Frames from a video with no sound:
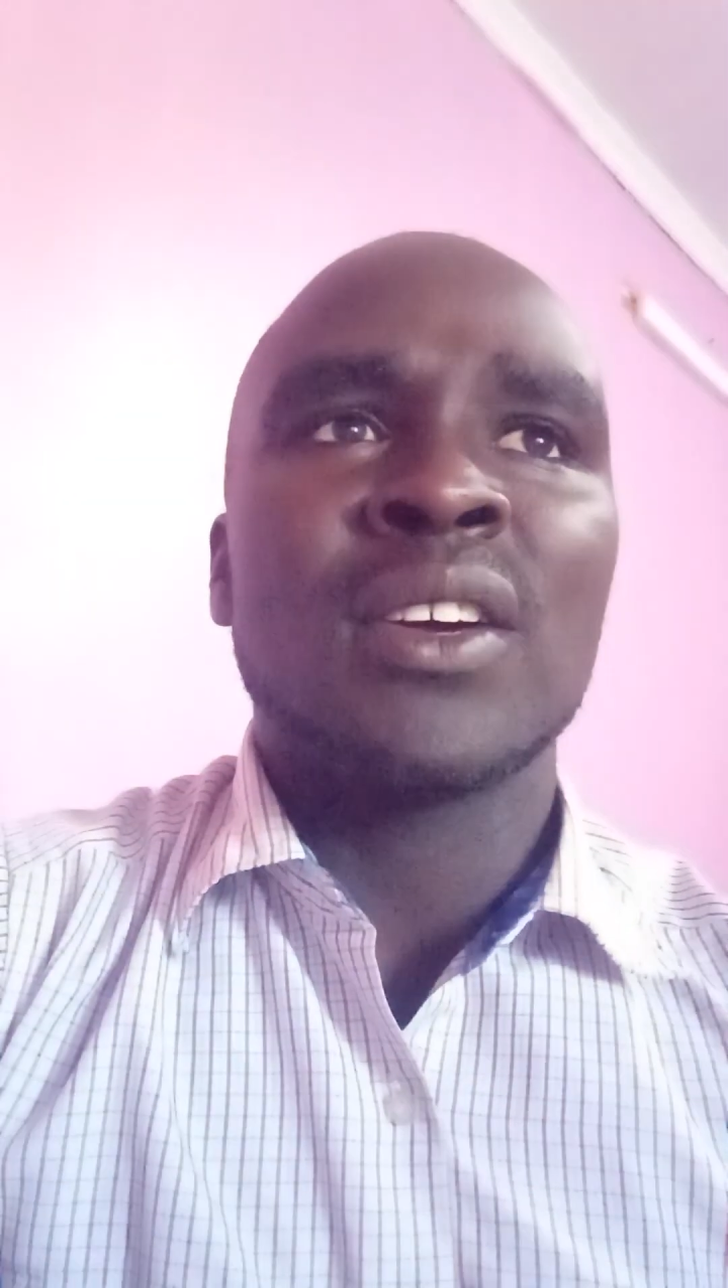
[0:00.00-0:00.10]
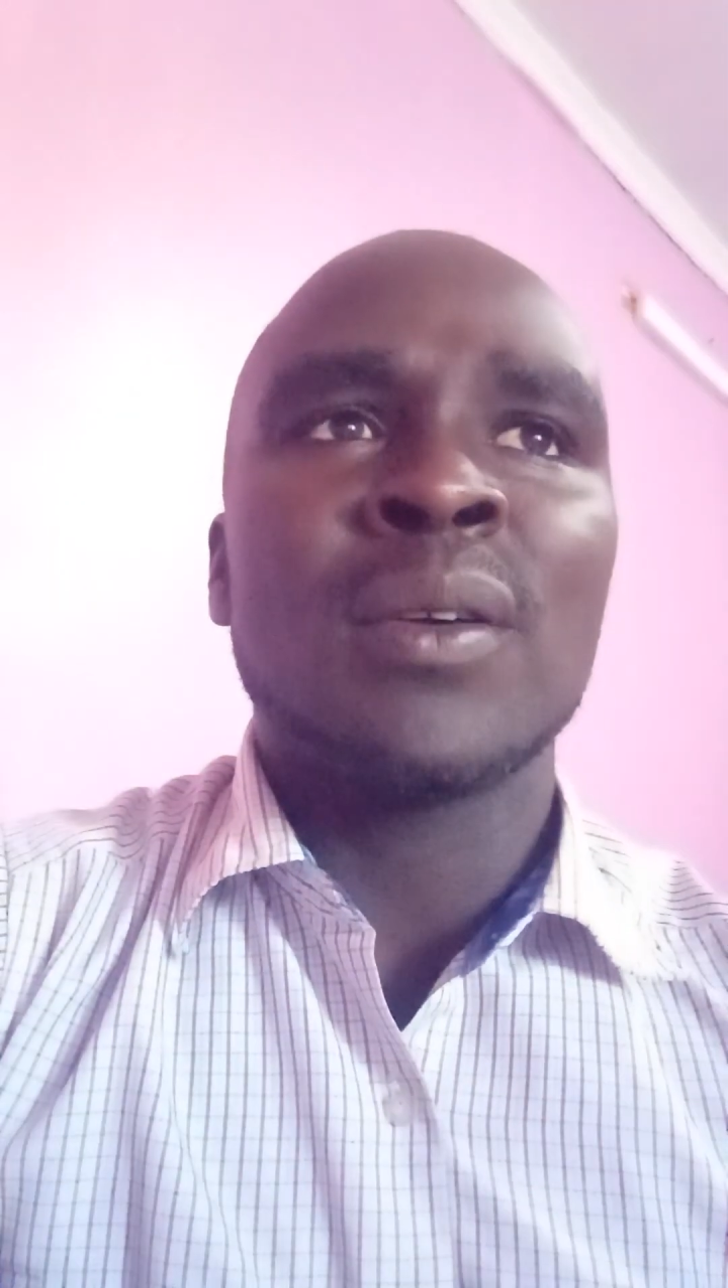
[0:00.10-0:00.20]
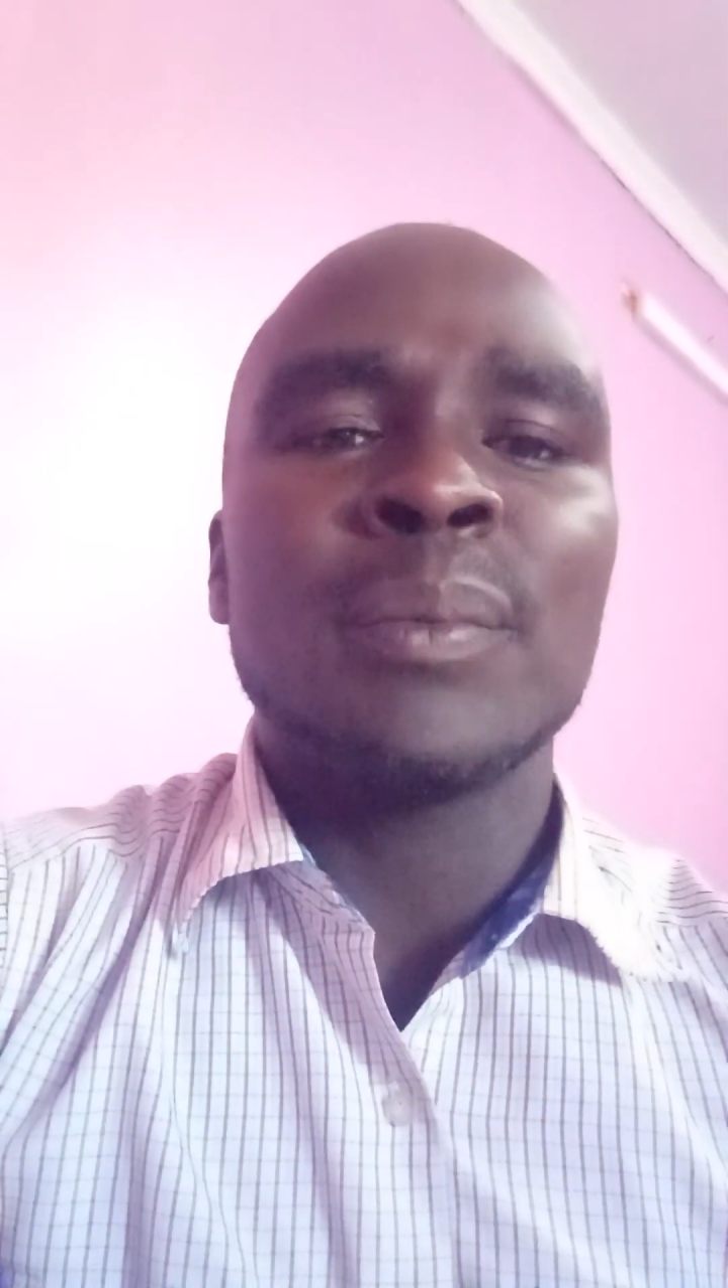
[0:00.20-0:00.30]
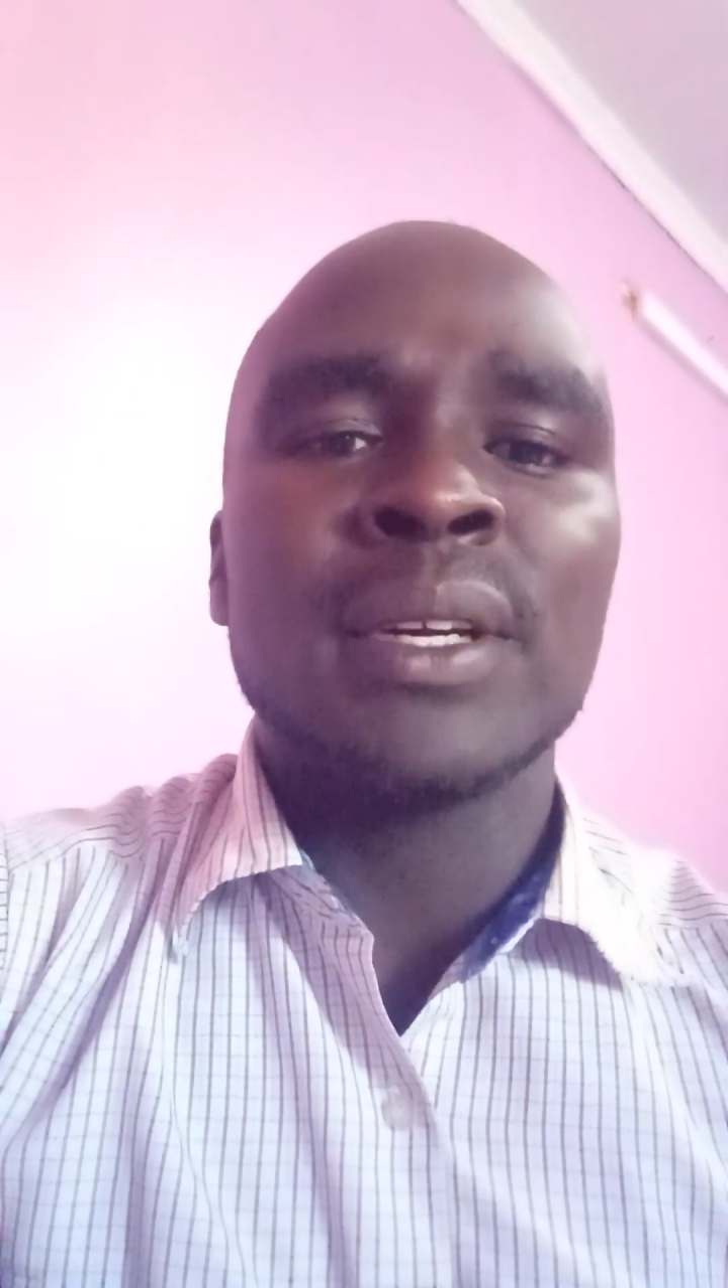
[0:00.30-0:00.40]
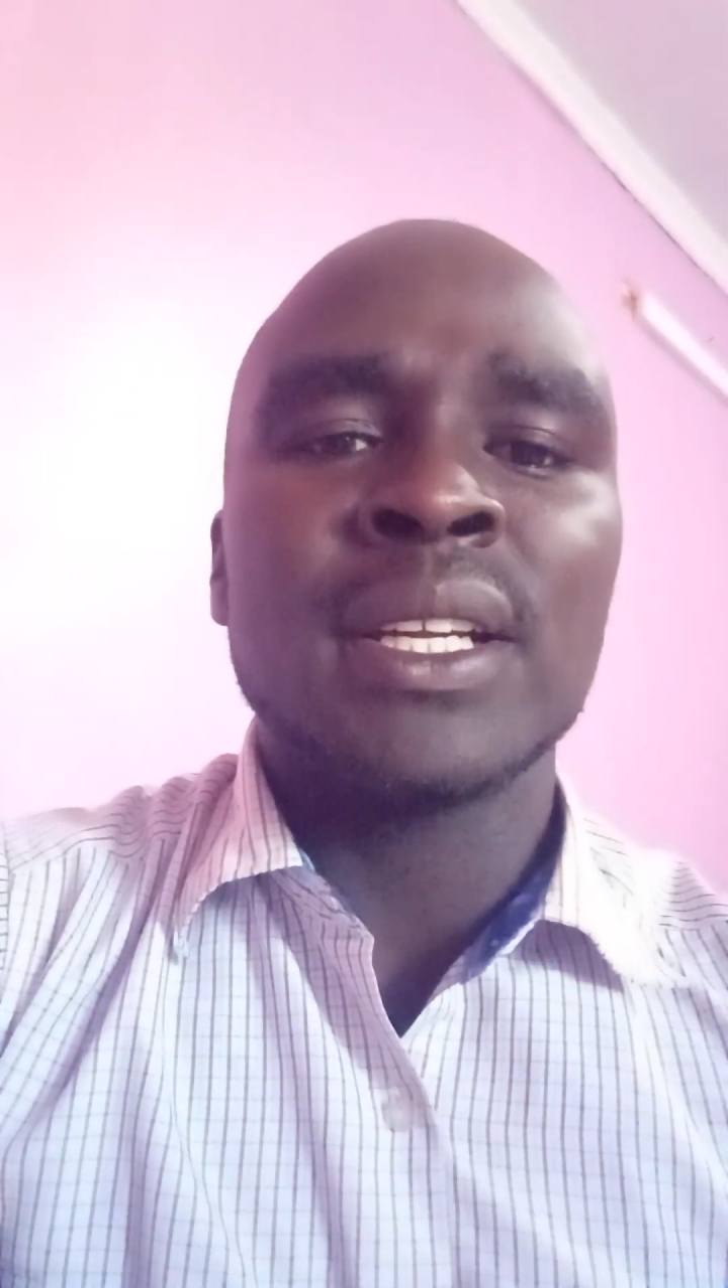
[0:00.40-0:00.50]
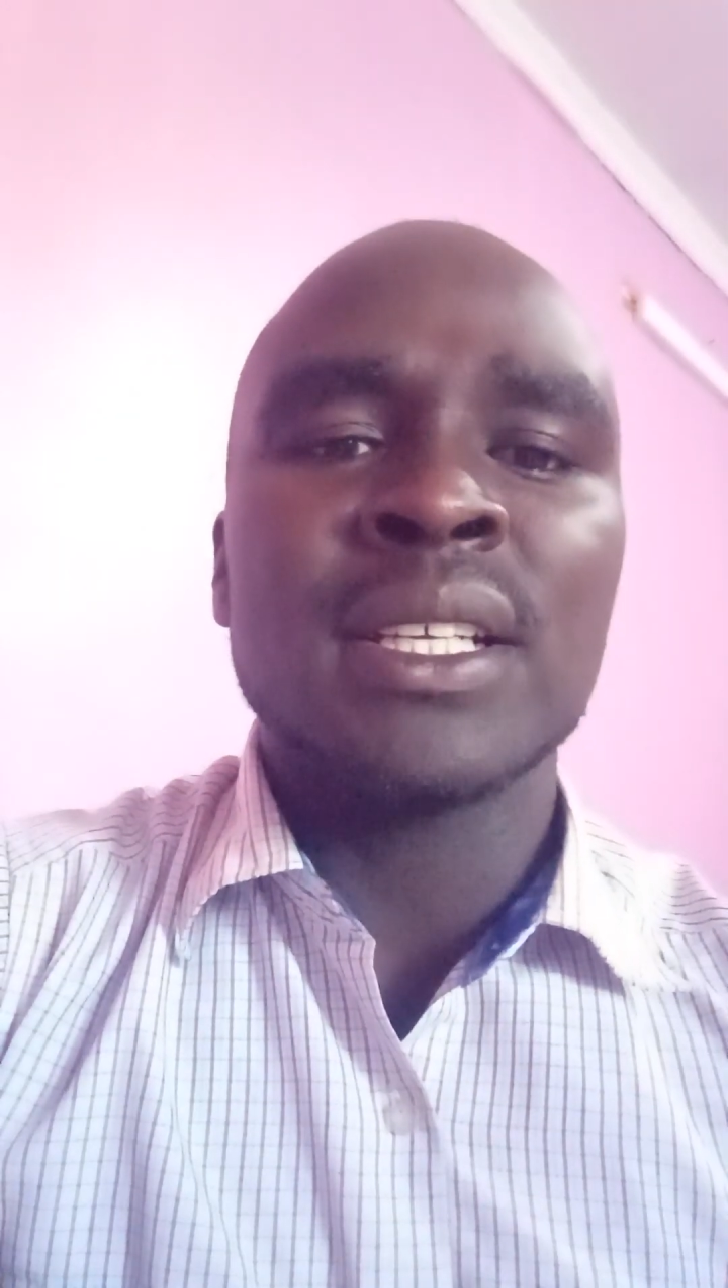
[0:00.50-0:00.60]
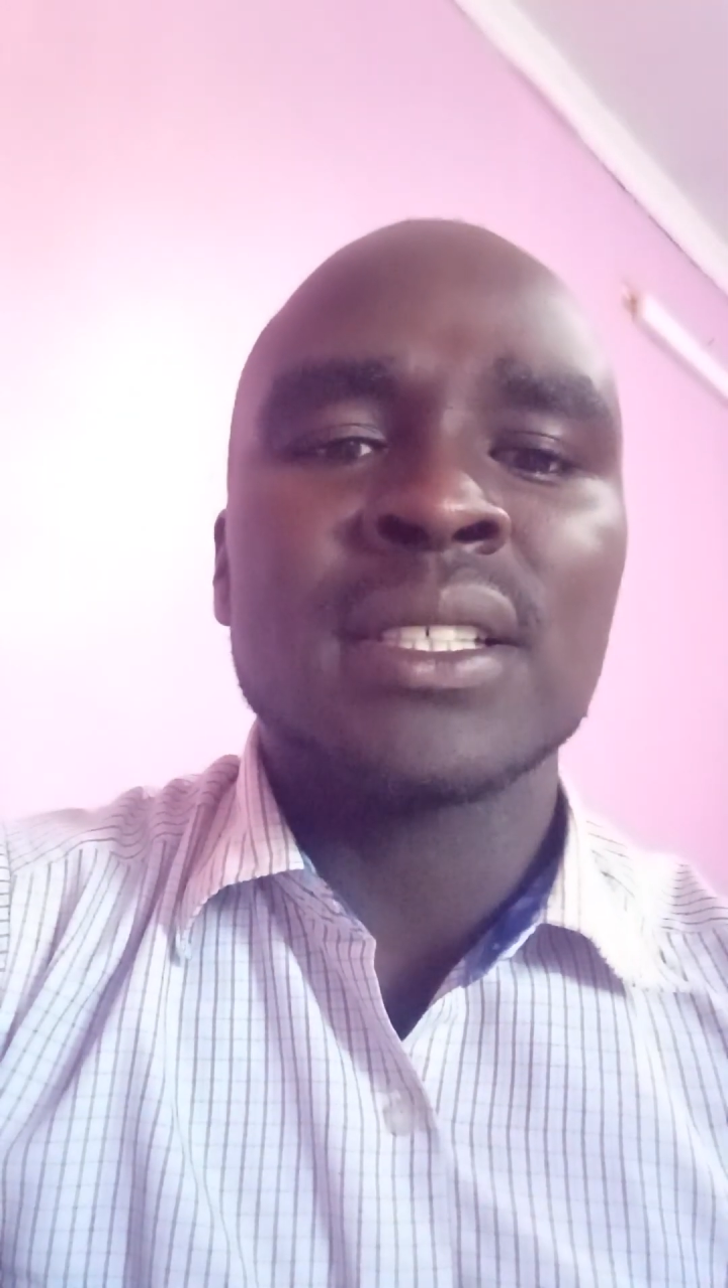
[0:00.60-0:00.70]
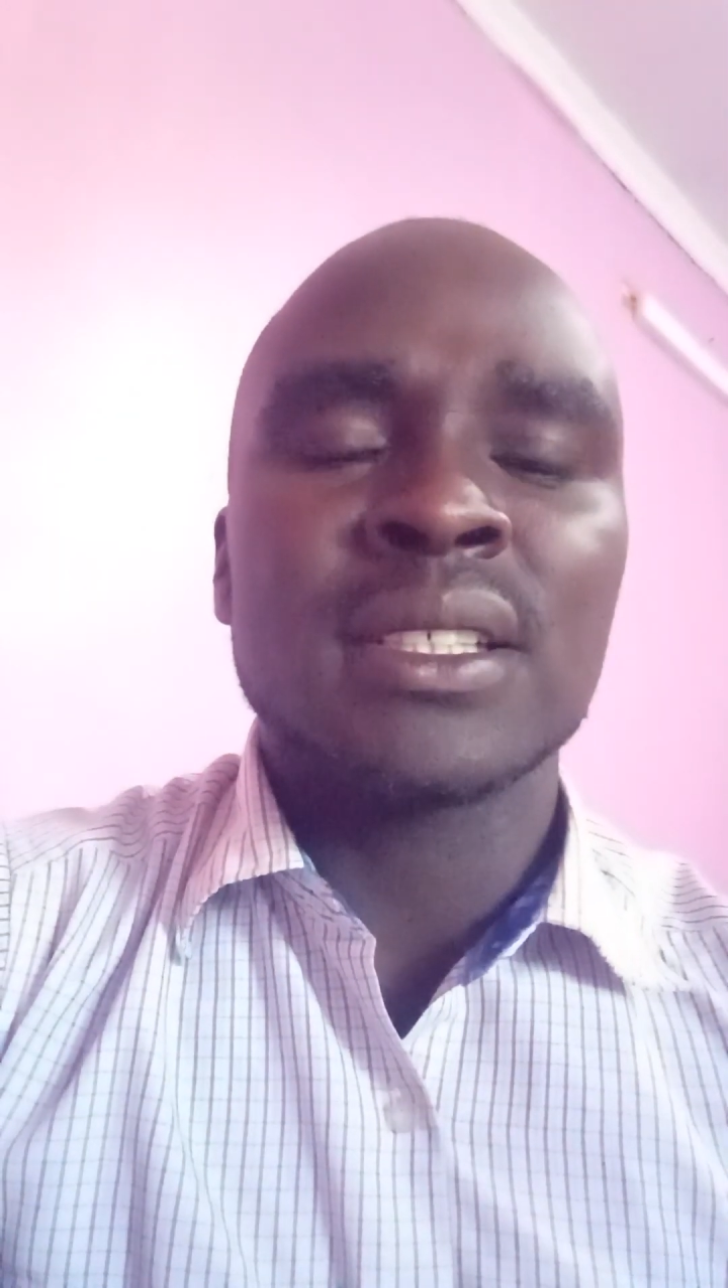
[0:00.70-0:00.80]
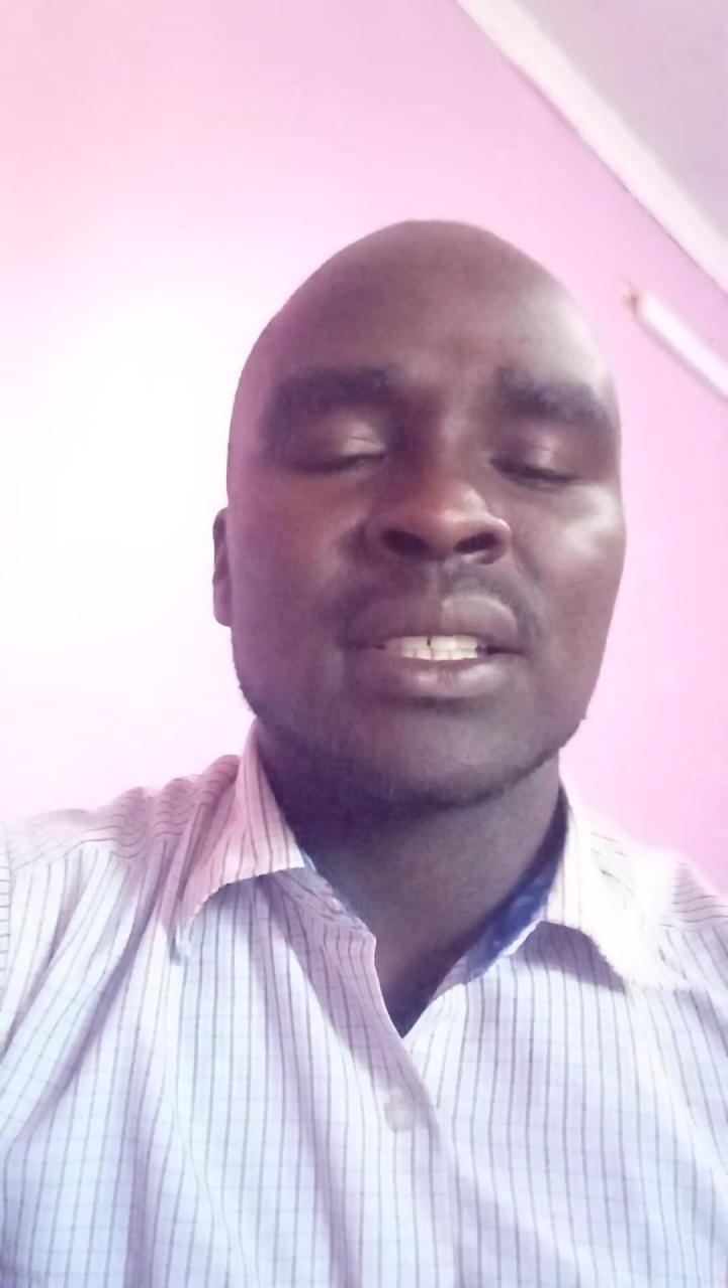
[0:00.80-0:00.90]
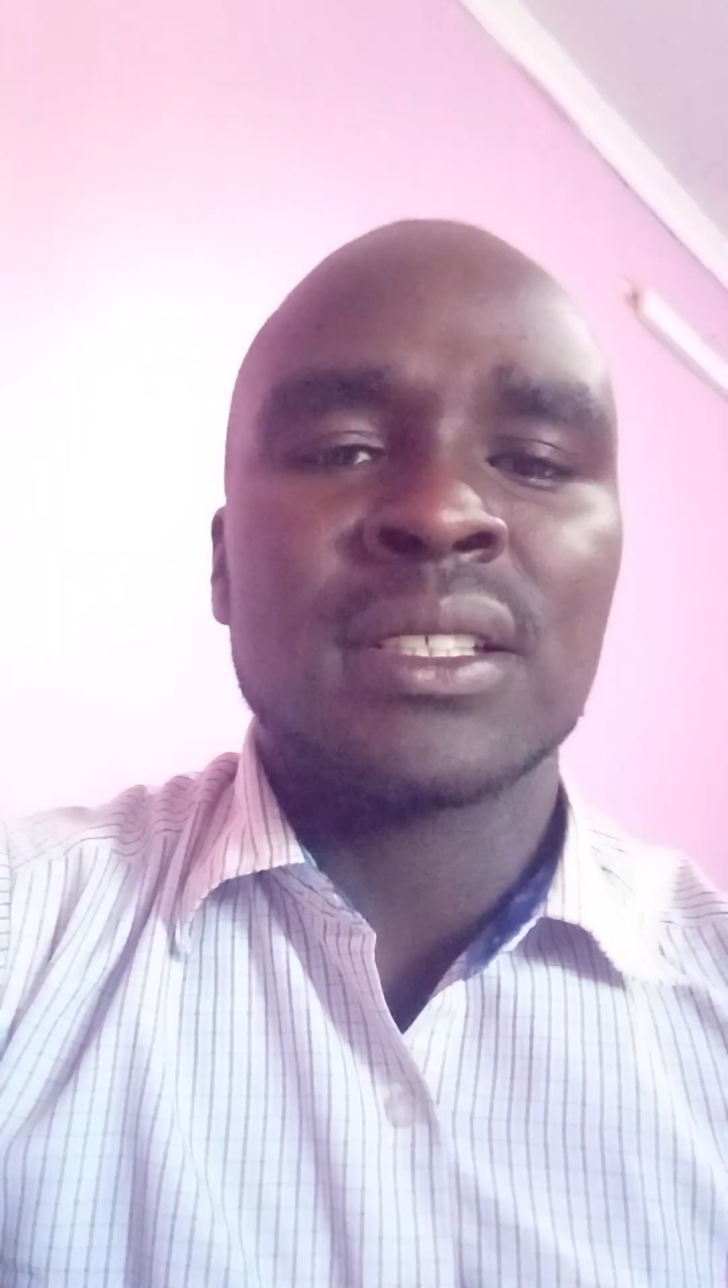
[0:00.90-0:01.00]

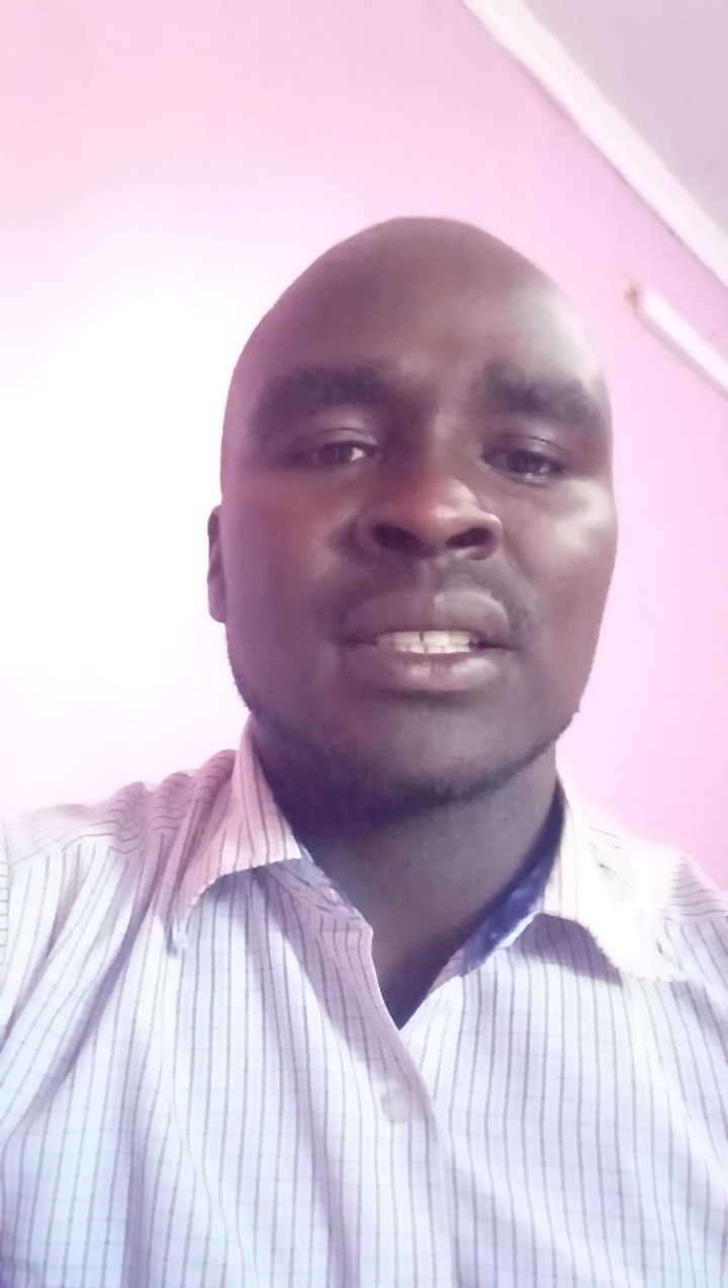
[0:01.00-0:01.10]
components,